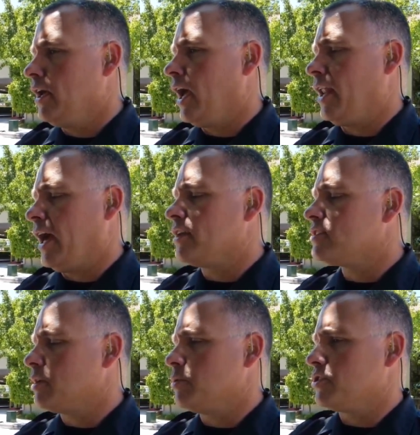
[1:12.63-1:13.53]
and had a
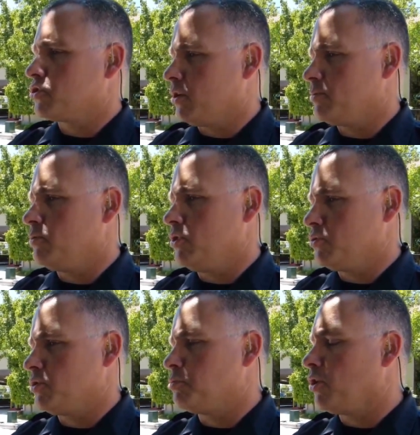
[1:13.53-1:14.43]
similar description,
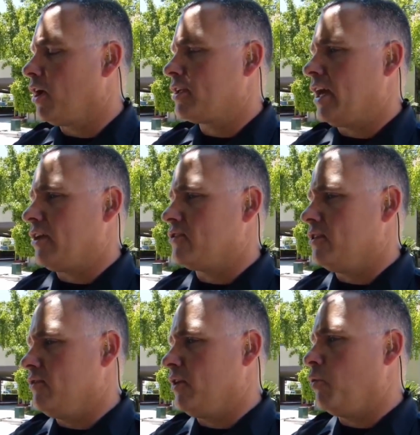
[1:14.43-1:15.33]
which was broadcasted,
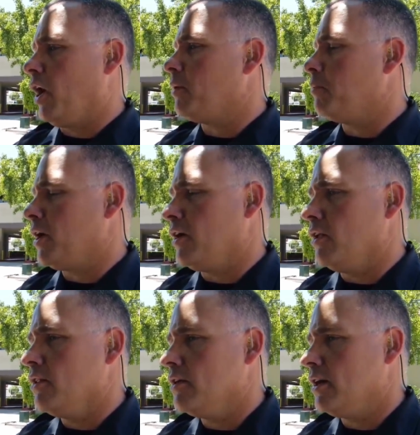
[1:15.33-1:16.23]
of a white male,